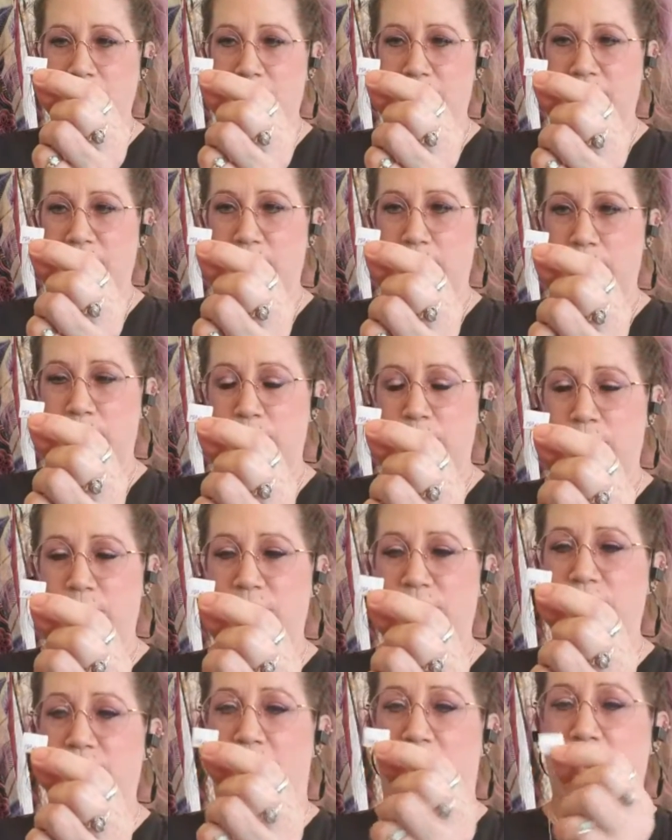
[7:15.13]

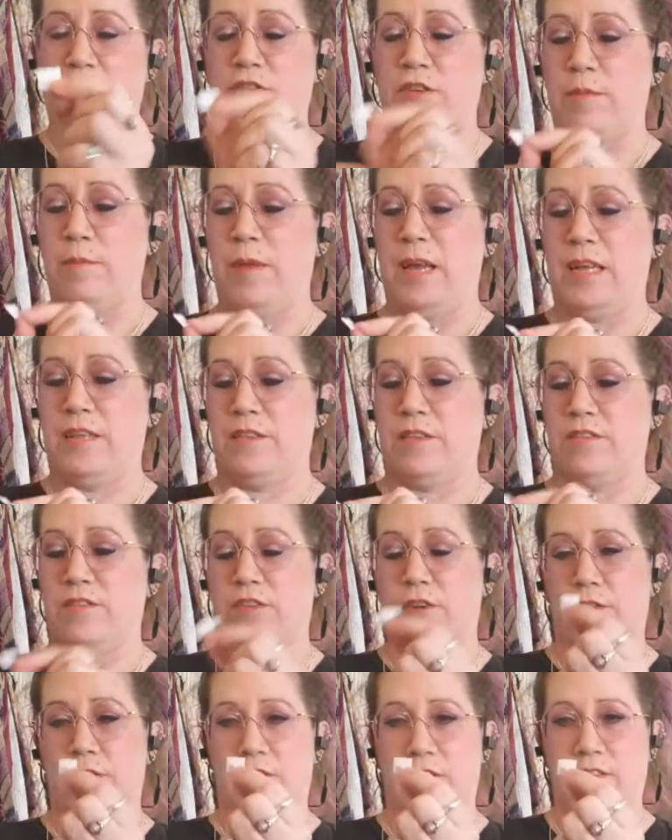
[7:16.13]
seamstress that actually made the
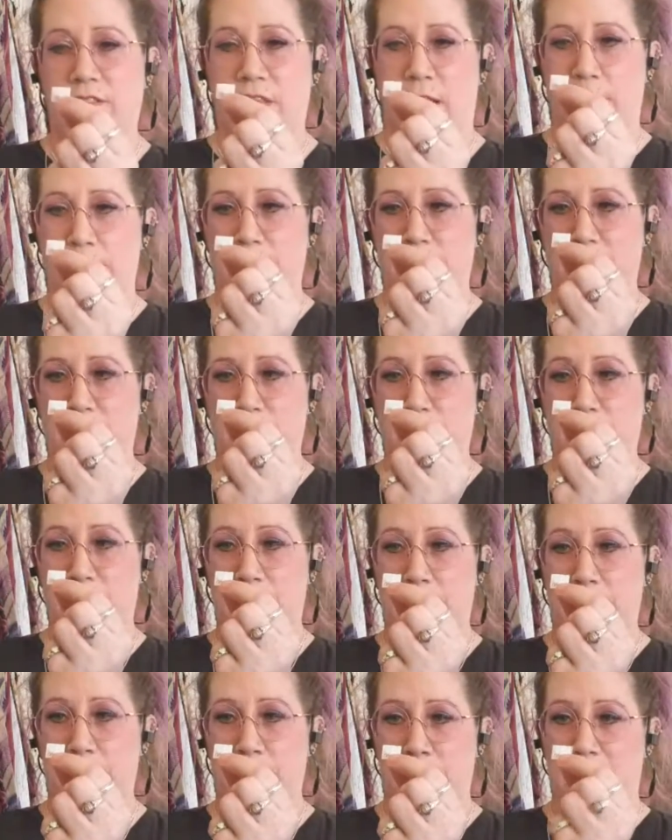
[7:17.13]
skirt. This happened to
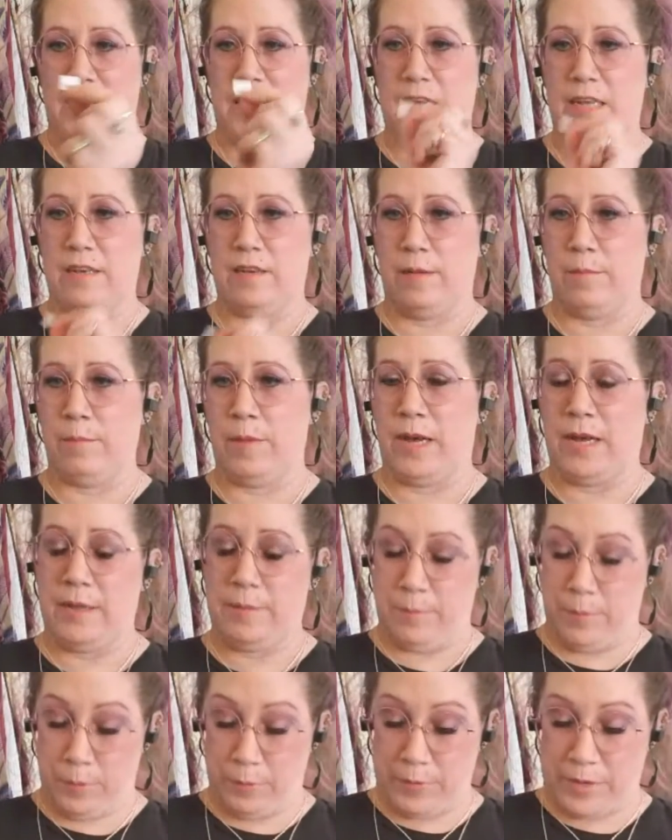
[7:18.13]
be made
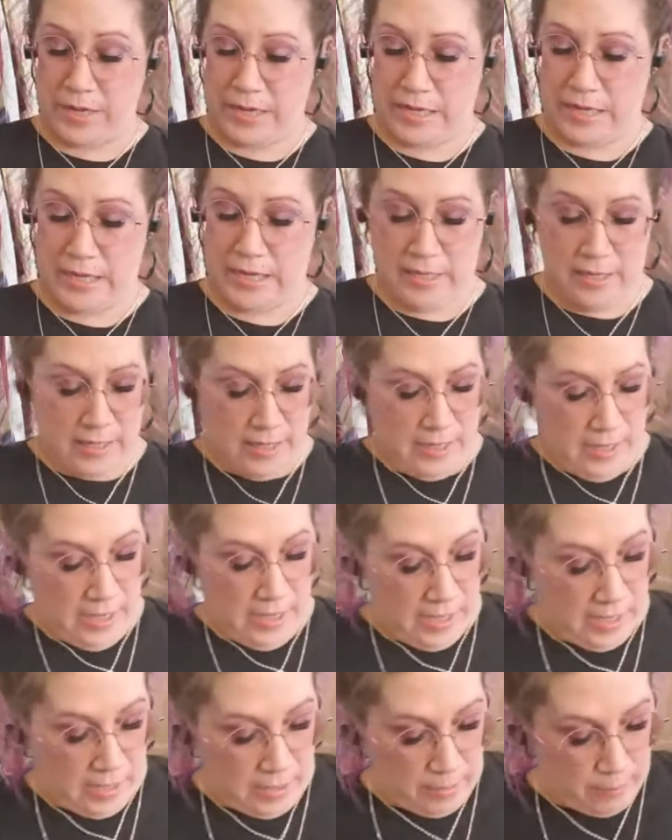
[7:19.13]
by Marie,
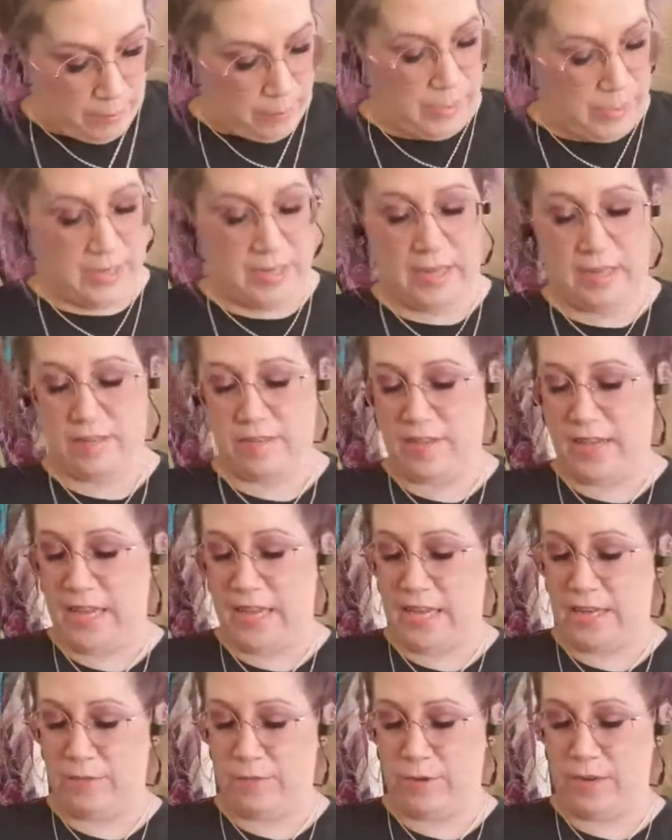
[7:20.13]
but it's
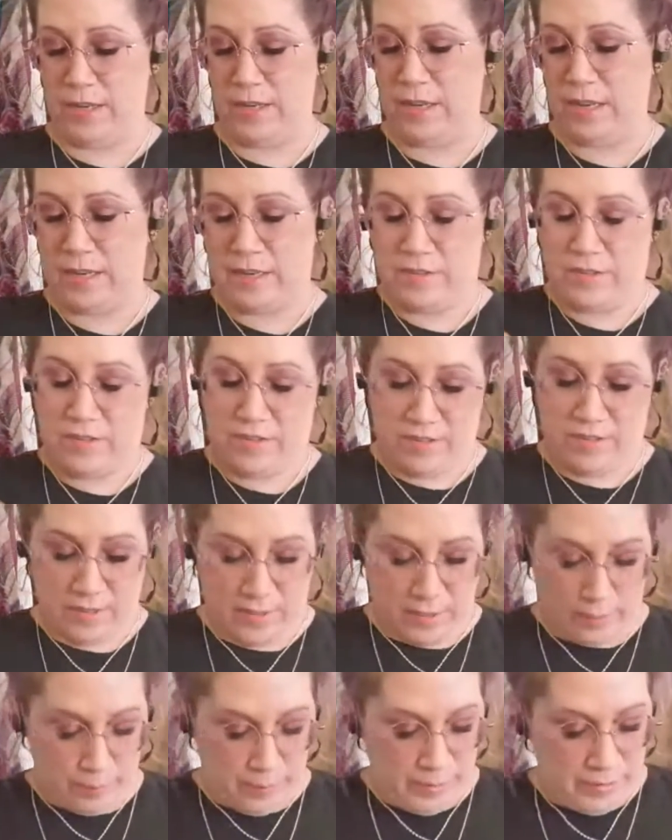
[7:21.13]
handwritten on just a
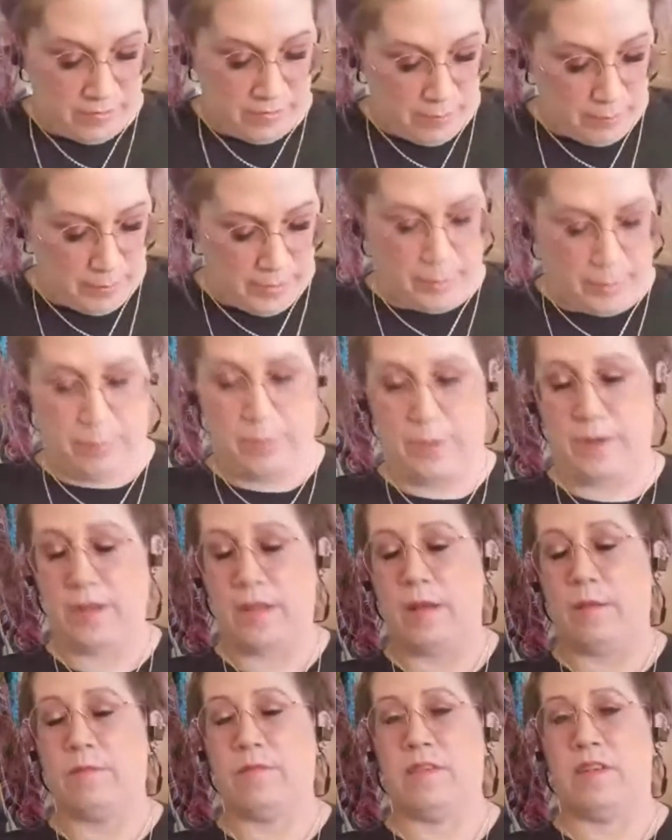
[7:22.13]
little piece of paper.
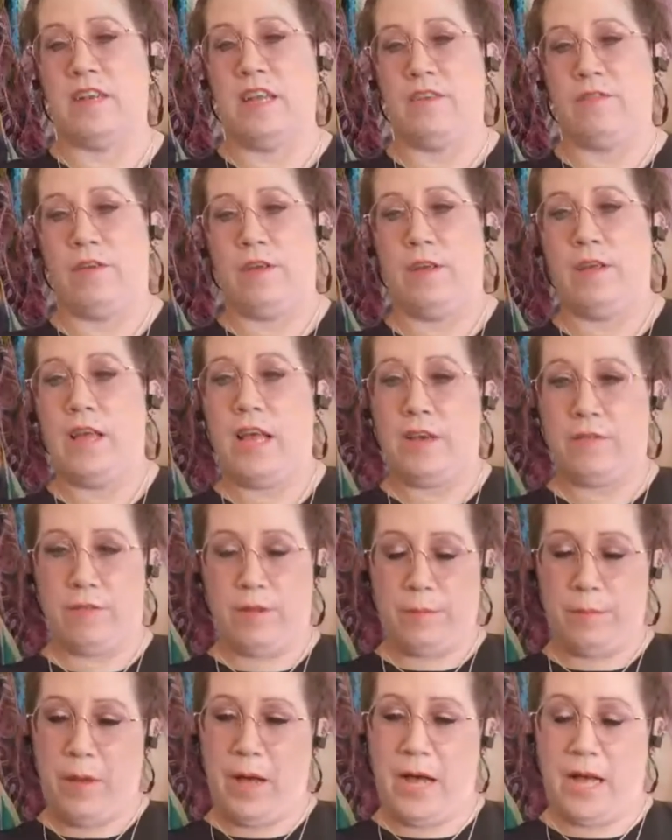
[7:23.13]
It comes in
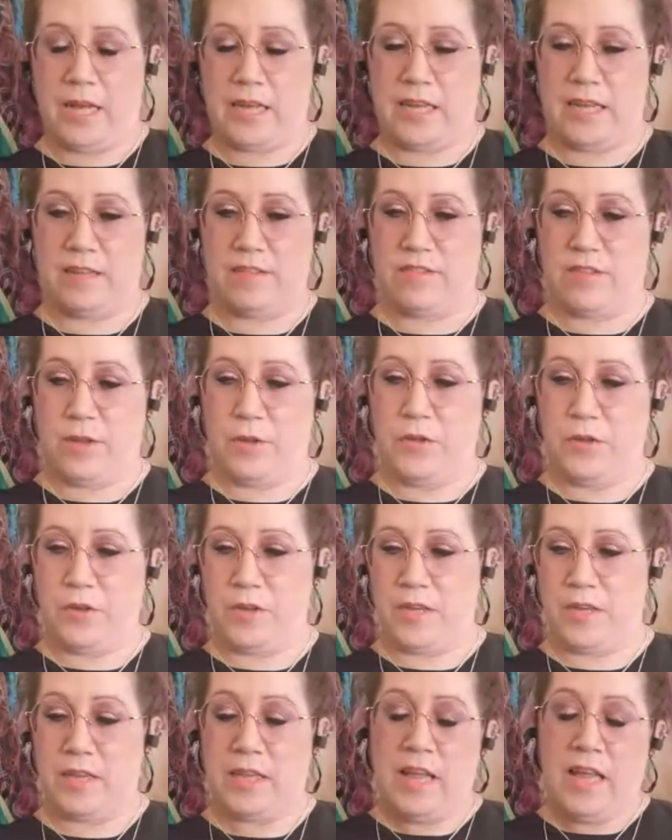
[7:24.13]
every pocket, so
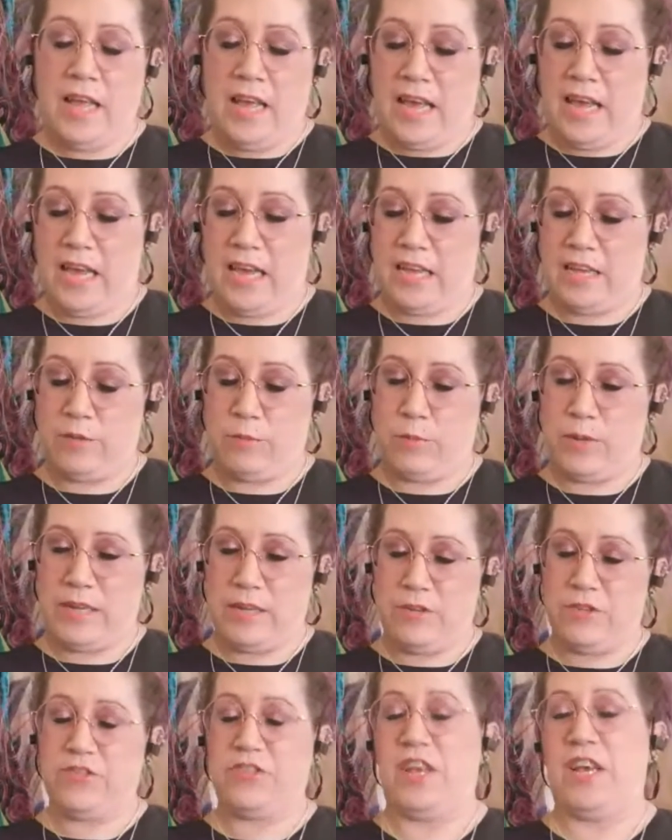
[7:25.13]
you can. And
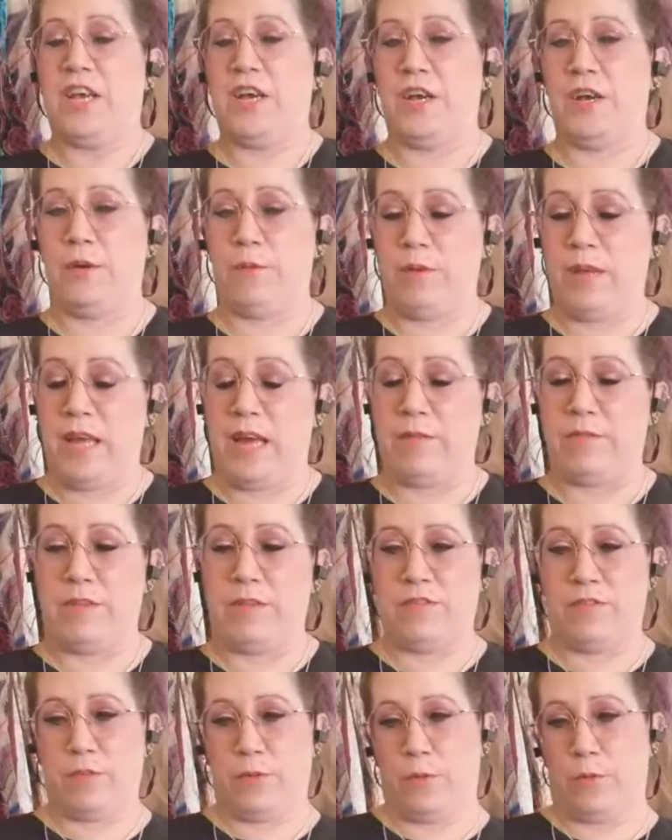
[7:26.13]
we have
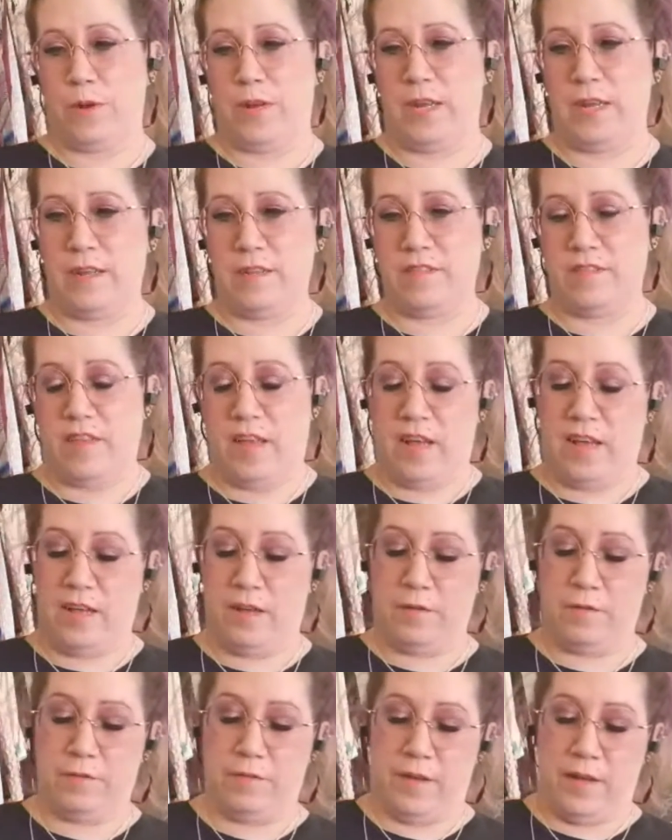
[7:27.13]
the stories
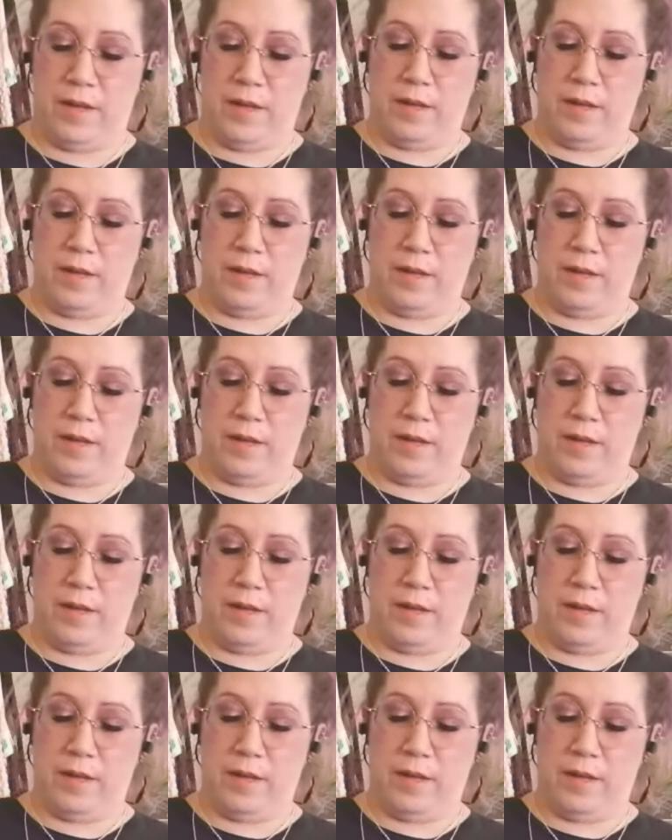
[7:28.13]
of